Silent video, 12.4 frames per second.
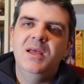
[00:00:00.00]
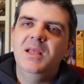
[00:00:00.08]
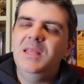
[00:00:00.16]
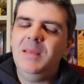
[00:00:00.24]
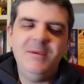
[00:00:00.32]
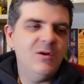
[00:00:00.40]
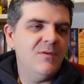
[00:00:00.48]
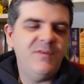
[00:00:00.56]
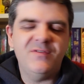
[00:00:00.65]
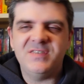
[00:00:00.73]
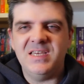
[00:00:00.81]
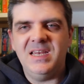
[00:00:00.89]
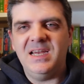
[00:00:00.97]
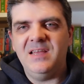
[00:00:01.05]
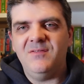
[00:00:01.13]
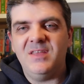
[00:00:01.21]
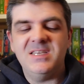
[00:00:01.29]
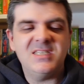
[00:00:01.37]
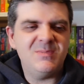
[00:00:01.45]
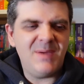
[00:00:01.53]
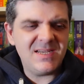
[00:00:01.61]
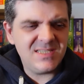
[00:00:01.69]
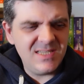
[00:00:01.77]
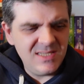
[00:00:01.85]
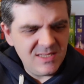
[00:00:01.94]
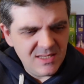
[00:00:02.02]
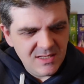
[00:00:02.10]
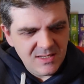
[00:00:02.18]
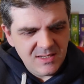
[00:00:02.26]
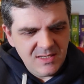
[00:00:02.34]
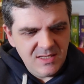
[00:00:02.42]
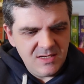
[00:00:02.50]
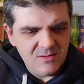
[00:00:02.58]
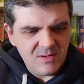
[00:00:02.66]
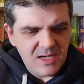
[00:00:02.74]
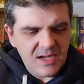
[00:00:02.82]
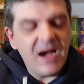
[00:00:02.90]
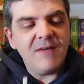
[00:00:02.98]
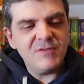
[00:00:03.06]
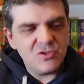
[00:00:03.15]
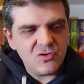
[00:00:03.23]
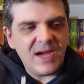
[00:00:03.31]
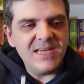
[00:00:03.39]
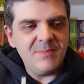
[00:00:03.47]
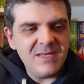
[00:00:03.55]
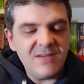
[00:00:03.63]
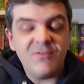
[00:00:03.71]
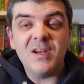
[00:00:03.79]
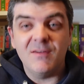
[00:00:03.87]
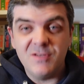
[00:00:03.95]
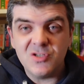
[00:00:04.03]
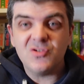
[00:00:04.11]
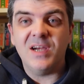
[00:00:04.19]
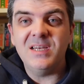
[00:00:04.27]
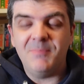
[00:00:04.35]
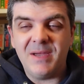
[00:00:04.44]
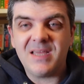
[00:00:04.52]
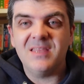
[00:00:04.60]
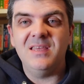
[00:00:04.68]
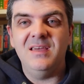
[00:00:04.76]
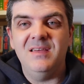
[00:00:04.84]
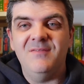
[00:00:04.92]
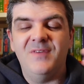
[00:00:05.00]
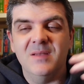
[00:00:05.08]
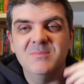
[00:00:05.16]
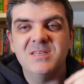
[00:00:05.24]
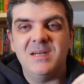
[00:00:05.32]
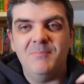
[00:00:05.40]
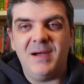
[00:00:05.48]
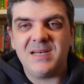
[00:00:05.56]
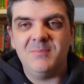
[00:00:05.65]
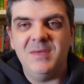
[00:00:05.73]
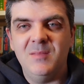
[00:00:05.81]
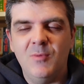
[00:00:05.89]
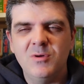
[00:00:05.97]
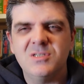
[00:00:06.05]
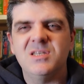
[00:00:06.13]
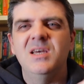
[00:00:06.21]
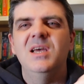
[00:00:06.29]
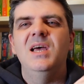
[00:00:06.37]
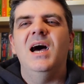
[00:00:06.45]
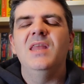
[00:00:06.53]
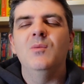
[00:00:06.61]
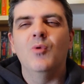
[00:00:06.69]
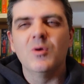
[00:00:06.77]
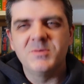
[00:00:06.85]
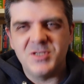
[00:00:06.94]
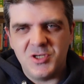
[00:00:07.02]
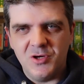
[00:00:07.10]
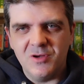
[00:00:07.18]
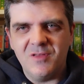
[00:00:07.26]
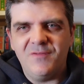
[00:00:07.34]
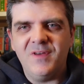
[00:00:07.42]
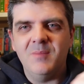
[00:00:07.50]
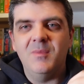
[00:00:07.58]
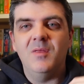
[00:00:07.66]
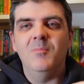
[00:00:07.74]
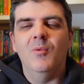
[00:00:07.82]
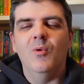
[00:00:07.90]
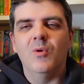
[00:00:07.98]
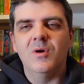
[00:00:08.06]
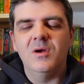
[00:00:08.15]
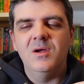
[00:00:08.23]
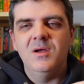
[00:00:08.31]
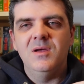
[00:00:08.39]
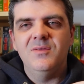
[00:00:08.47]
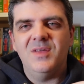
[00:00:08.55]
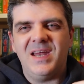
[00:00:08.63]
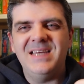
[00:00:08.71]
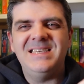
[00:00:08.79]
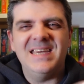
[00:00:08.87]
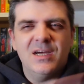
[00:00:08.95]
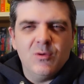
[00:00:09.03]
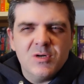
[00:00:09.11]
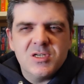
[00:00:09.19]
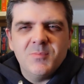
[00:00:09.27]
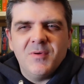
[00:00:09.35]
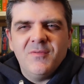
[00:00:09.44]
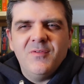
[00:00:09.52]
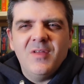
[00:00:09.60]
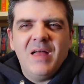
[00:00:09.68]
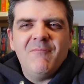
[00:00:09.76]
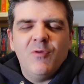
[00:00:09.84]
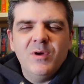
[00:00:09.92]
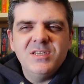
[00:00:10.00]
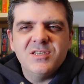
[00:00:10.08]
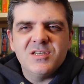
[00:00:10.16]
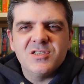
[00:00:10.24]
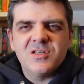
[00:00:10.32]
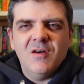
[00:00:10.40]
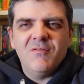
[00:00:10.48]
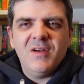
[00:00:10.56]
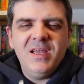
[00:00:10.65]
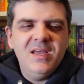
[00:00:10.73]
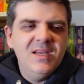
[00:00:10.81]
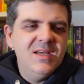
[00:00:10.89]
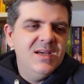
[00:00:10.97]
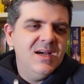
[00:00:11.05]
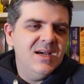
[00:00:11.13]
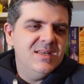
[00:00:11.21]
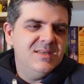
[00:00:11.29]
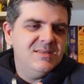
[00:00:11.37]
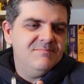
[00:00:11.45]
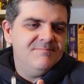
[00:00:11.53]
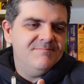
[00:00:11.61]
let me know if you've seen any of these, especially you know, I haven't tried to be different. I've just tried to pick the films that impacted me the most. And the more obscure the film, the more that I take ownership of that voyage of discovery. And